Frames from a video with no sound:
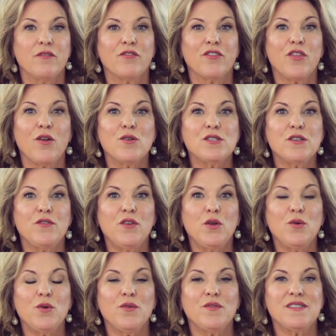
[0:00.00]
For those of
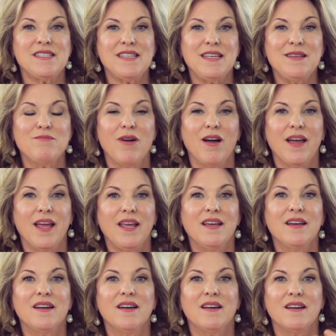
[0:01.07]
you who've seen my
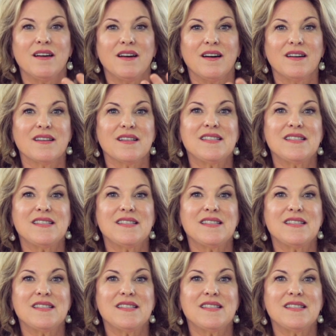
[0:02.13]
uh,